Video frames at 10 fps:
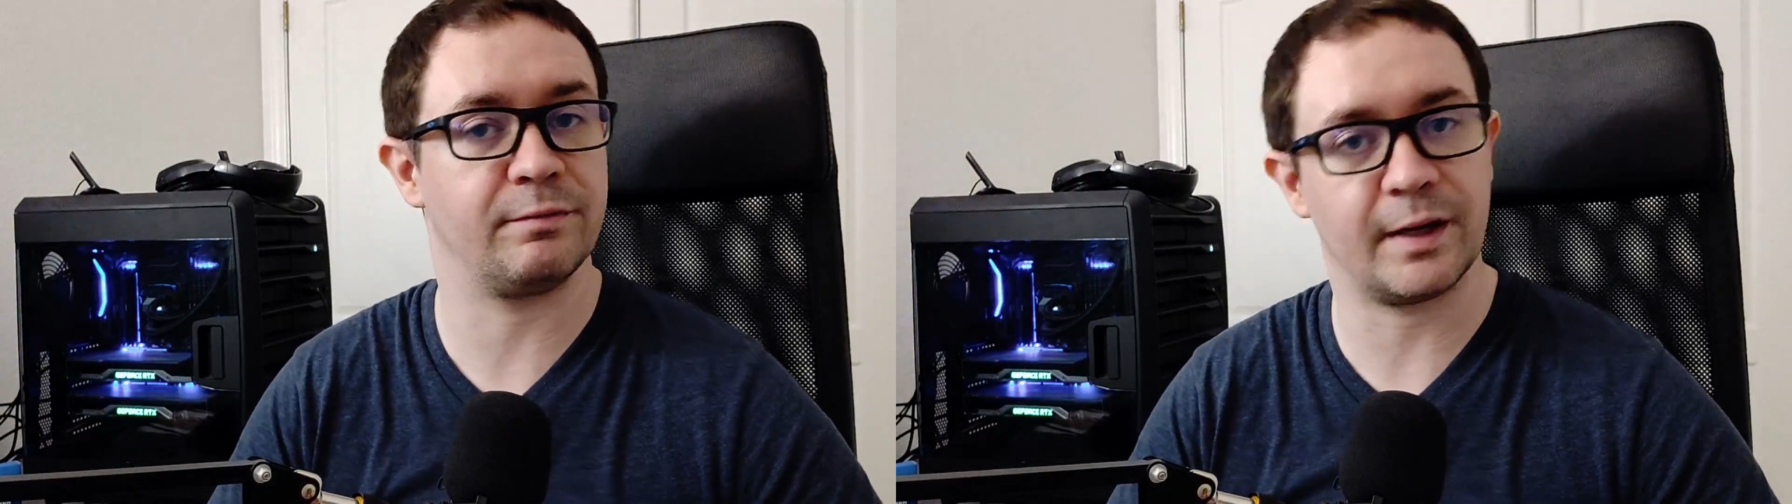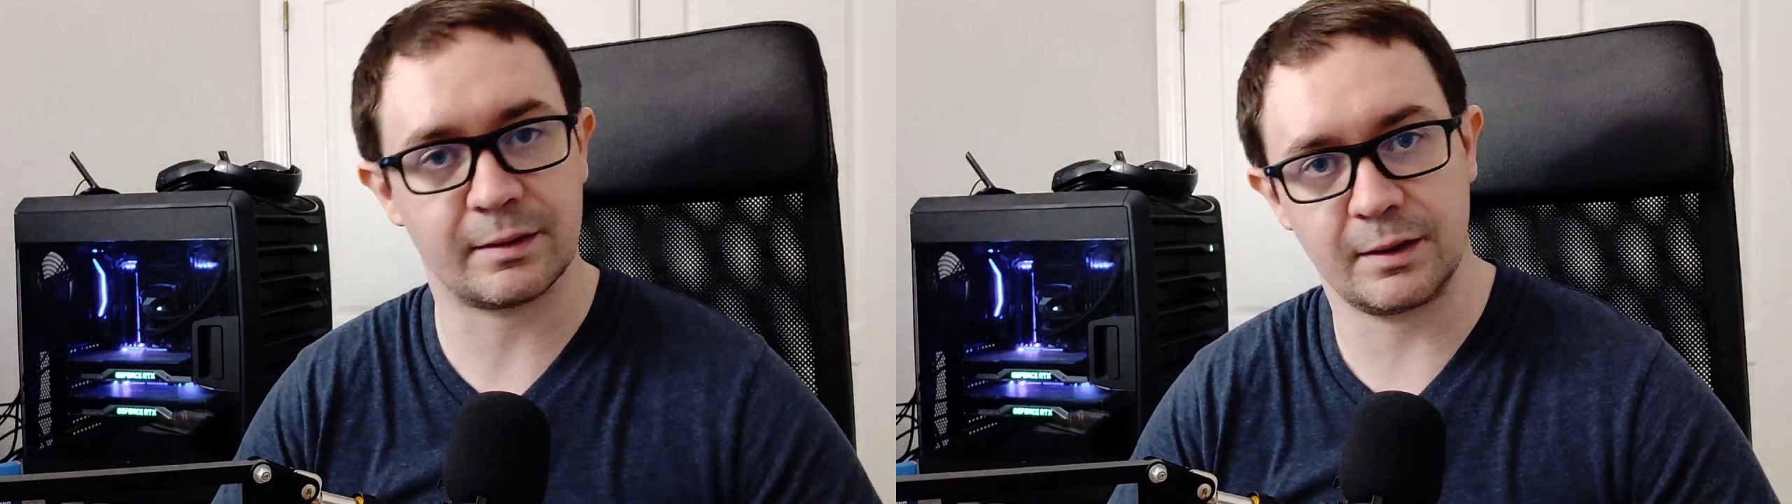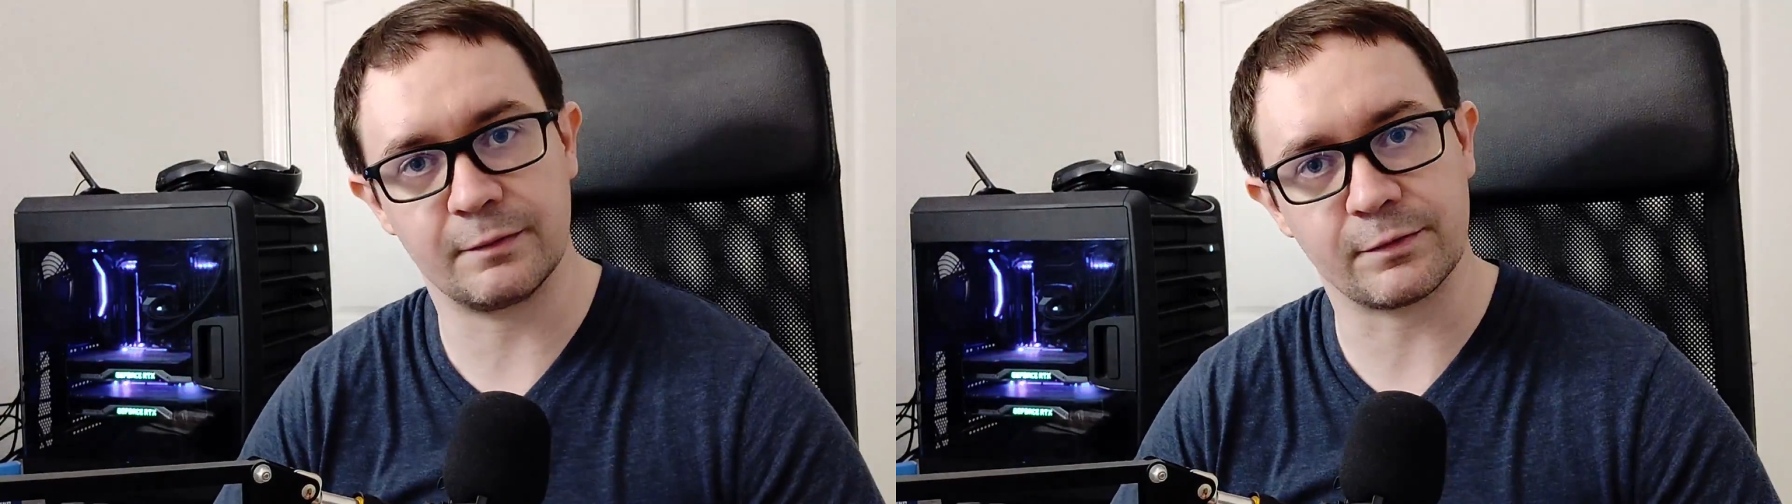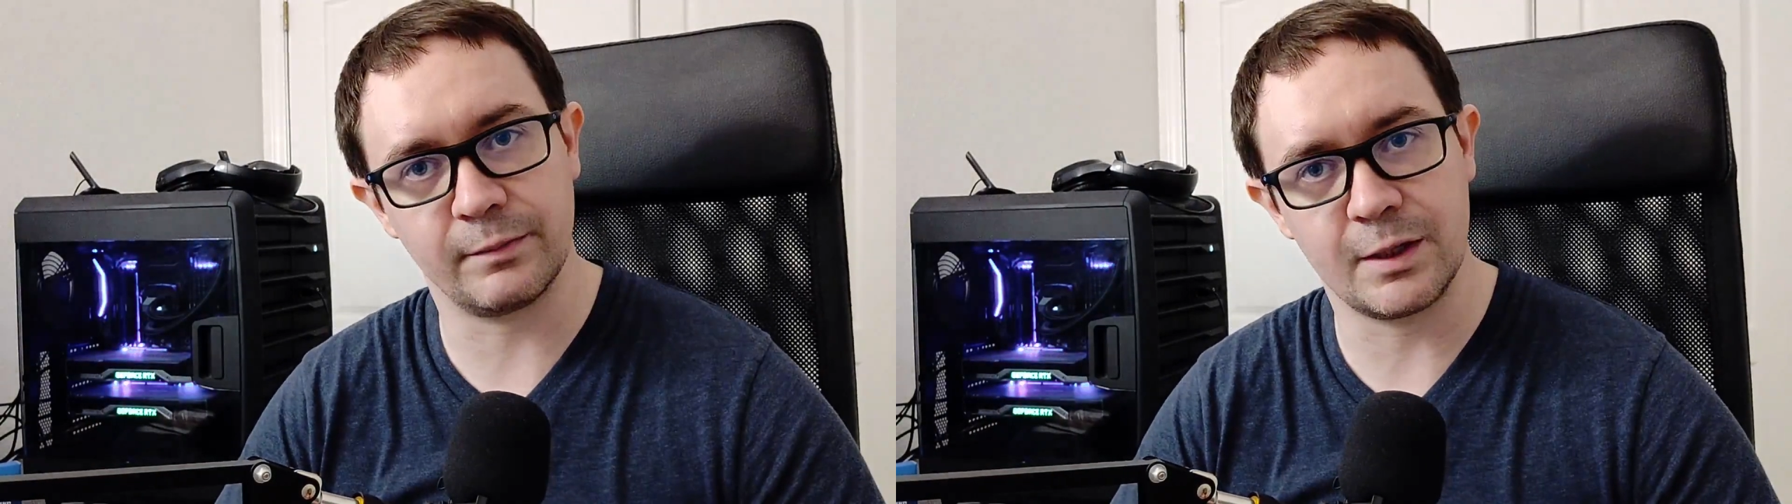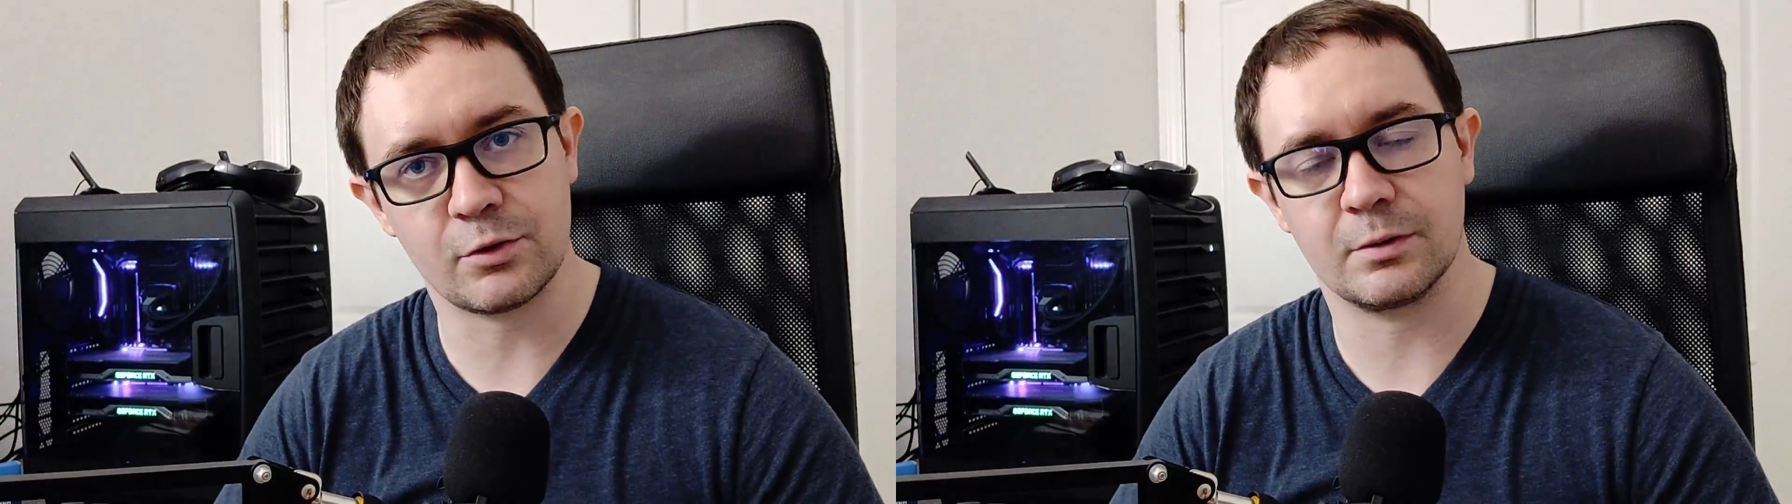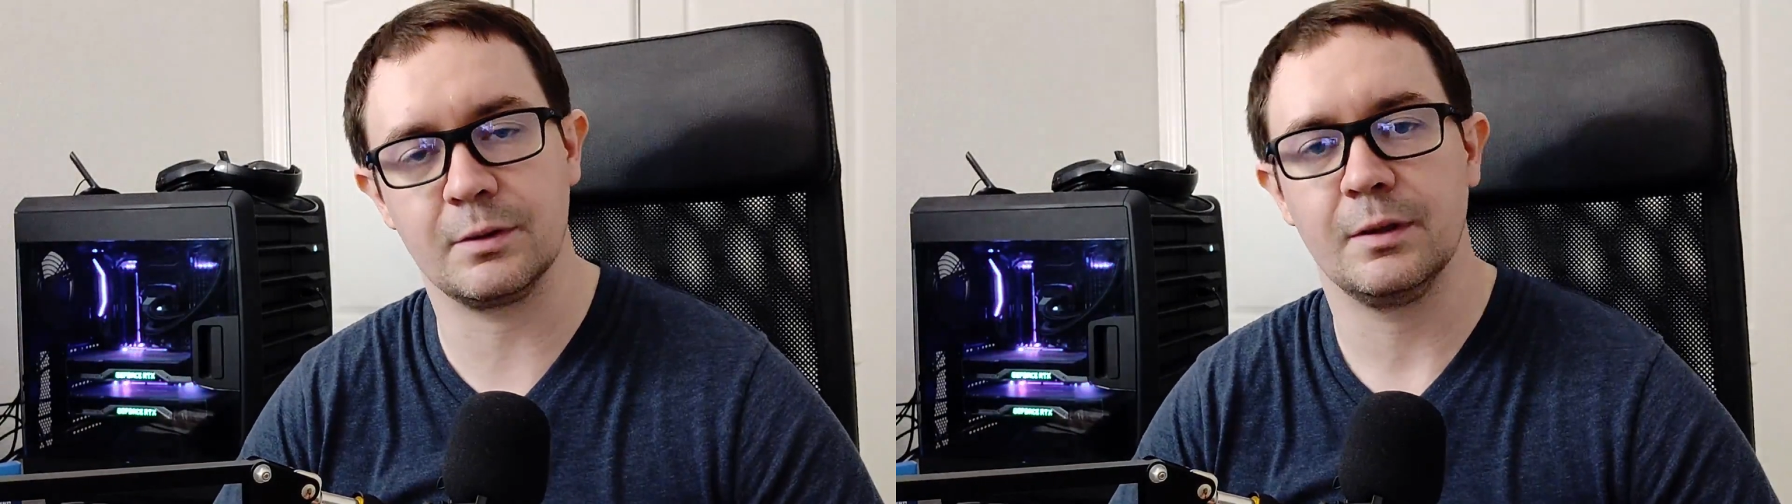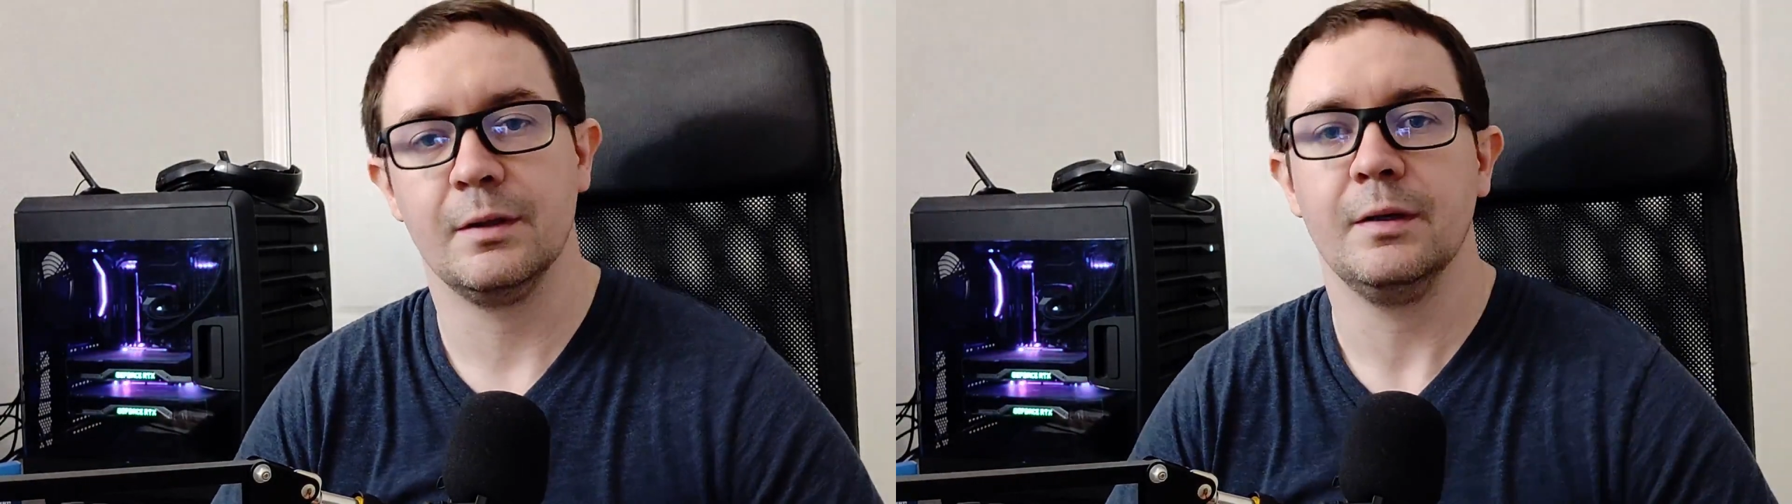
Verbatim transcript: to vet the information